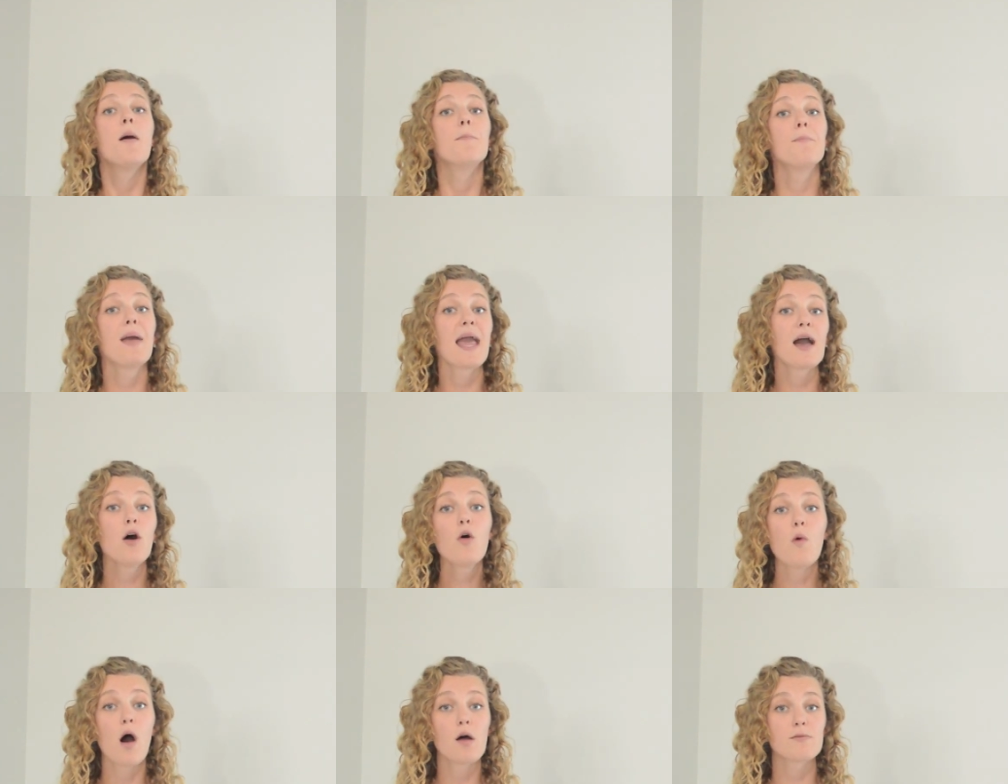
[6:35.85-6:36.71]

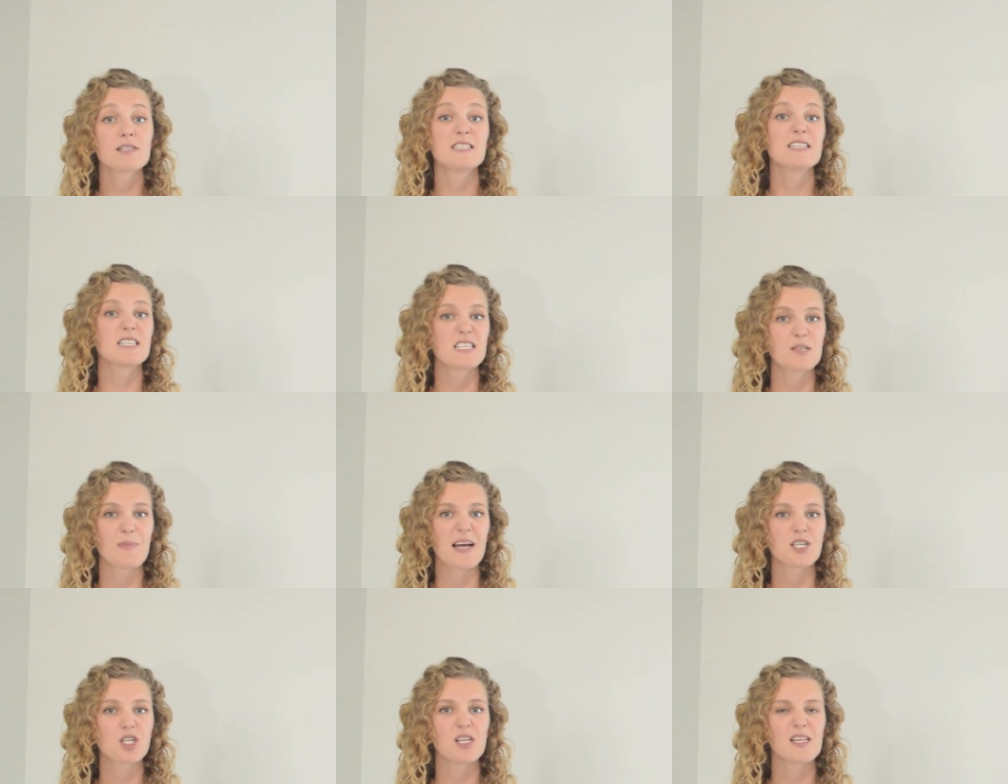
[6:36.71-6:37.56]
Male walruses
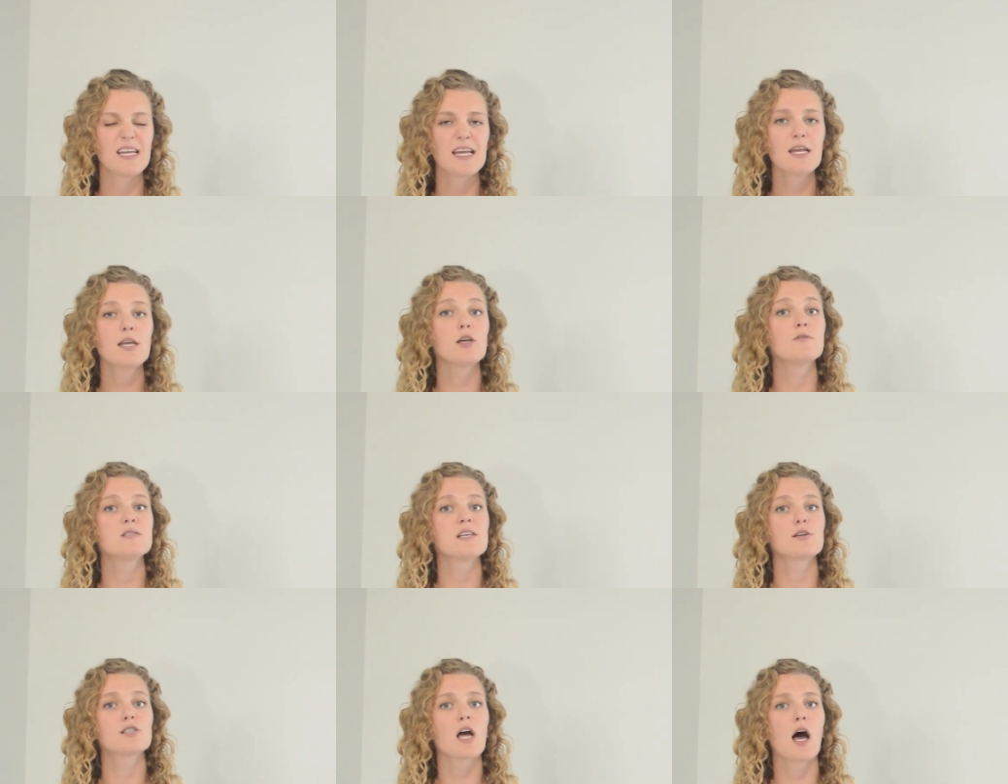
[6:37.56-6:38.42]
especially use
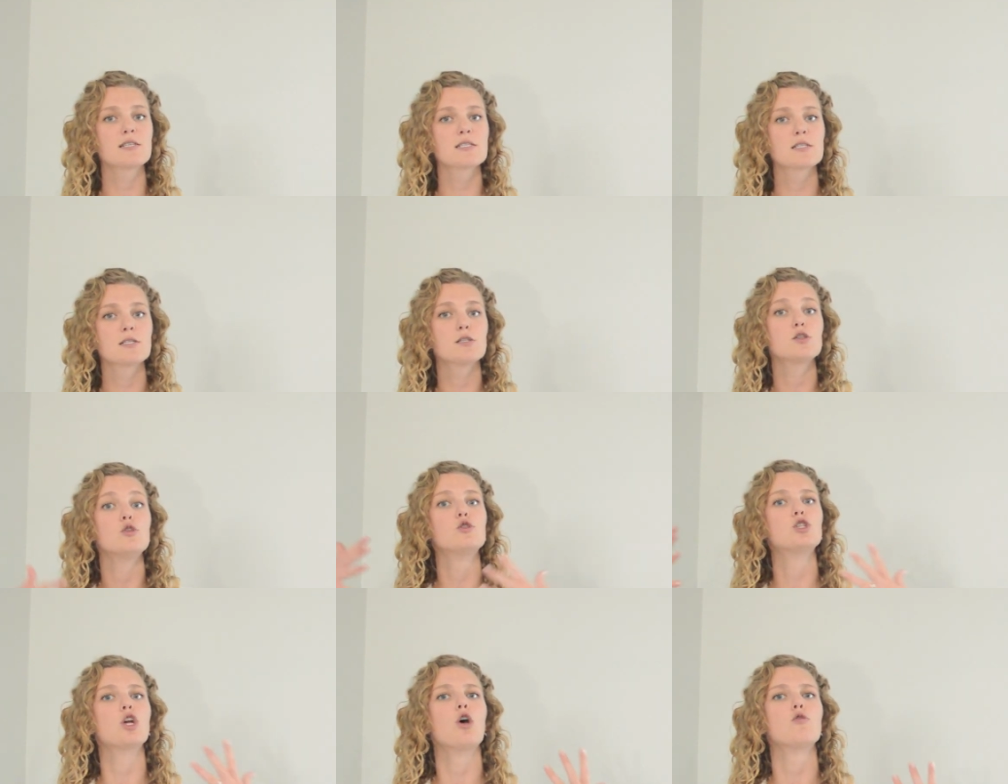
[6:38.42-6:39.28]
their tusks
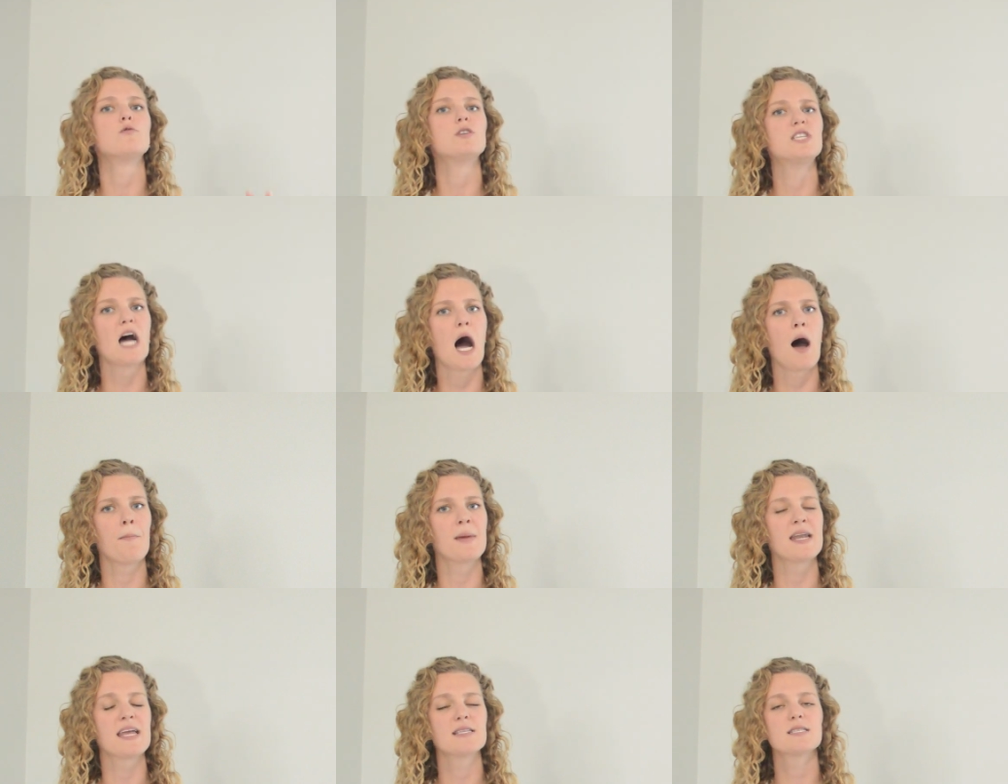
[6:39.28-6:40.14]
to show
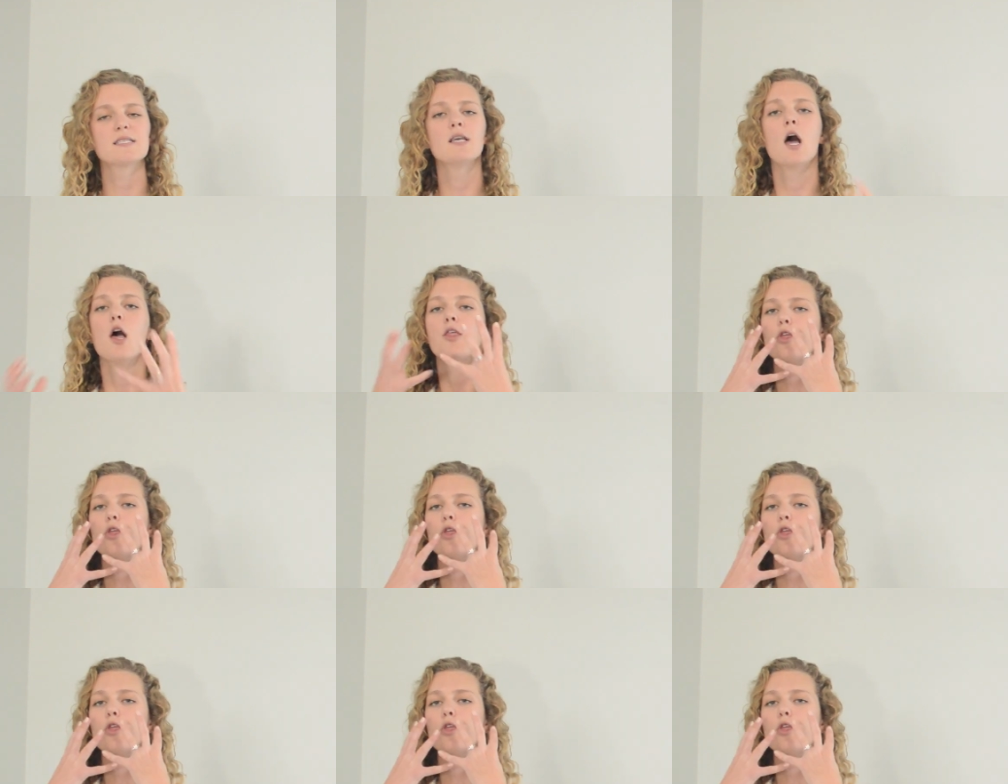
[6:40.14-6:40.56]
dominance.